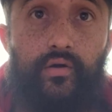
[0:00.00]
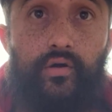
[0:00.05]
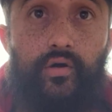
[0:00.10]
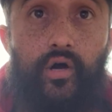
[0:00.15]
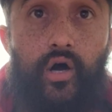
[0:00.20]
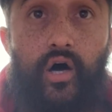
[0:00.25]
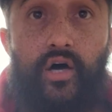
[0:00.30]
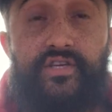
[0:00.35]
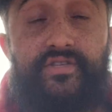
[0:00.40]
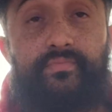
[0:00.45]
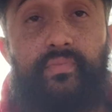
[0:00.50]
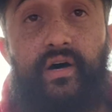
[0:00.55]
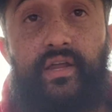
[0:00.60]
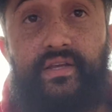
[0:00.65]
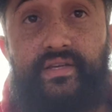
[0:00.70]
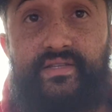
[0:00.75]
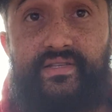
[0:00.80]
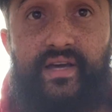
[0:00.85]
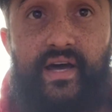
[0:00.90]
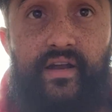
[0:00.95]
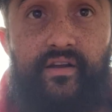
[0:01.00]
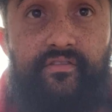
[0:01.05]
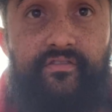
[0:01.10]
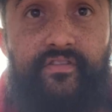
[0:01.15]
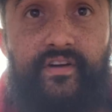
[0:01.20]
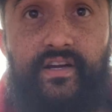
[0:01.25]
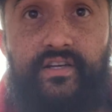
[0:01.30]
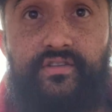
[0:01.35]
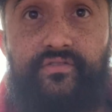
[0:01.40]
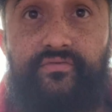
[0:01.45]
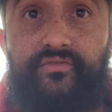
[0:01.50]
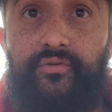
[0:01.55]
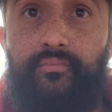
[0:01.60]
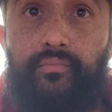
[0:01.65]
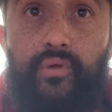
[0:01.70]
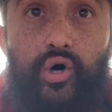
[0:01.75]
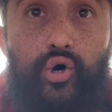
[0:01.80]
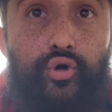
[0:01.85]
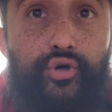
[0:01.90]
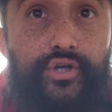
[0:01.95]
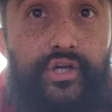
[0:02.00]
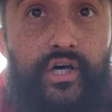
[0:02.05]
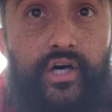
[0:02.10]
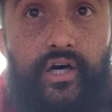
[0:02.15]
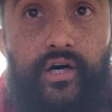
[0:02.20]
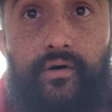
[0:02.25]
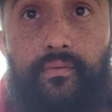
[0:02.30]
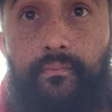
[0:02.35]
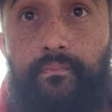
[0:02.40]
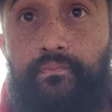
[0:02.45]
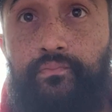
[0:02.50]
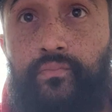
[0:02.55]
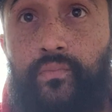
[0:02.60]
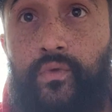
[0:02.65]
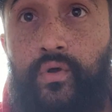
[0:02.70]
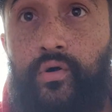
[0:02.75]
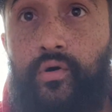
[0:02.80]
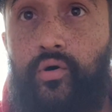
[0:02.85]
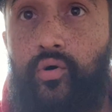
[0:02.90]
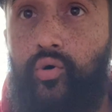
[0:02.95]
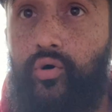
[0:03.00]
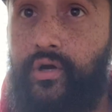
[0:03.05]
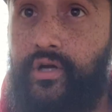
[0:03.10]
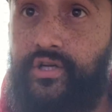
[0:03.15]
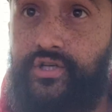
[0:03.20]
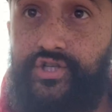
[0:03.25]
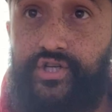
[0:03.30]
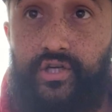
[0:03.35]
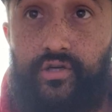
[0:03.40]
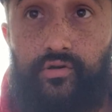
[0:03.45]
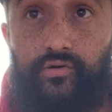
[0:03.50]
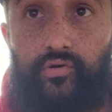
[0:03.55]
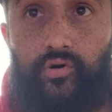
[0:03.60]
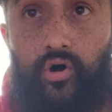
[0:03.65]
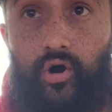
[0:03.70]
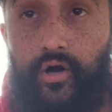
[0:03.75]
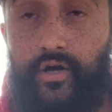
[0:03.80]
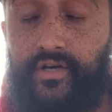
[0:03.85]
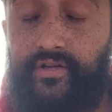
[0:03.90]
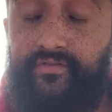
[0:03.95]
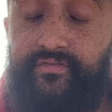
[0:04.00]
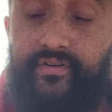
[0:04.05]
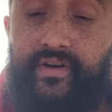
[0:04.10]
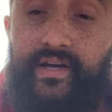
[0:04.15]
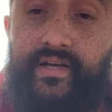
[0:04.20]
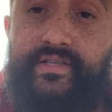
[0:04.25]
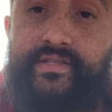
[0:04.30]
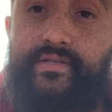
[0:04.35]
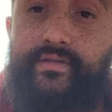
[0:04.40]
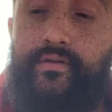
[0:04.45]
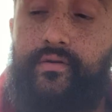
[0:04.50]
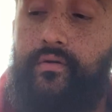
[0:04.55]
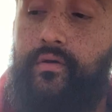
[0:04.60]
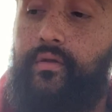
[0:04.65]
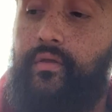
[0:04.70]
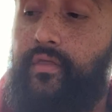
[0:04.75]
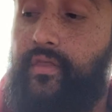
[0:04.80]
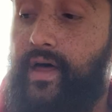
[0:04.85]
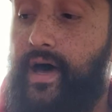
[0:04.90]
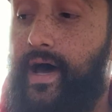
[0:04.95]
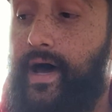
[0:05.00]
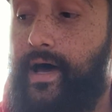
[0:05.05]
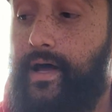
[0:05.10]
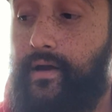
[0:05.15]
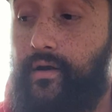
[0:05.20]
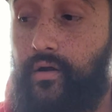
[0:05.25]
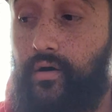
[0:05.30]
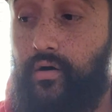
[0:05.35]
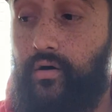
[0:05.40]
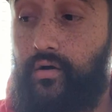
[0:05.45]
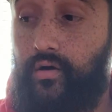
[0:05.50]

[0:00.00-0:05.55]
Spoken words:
caused by the side effect of pneumonia or congenital heart defects that